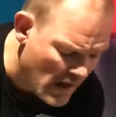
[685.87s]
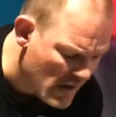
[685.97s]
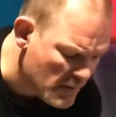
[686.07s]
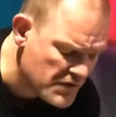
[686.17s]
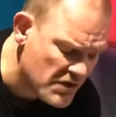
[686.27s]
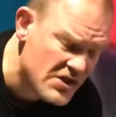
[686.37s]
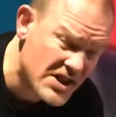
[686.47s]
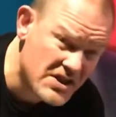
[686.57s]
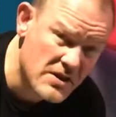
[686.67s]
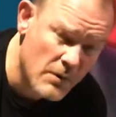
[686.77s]
I would
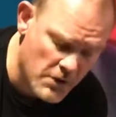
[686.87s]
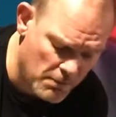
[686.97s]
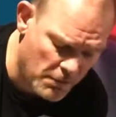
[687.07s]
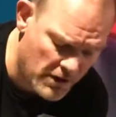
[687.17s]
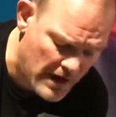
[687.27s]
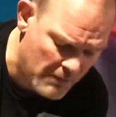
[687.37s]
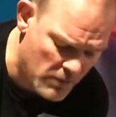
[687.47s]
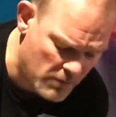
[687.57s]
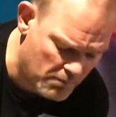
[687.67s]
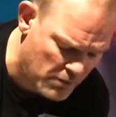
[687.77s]
suggest that when you put it
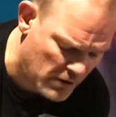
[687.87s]
up, you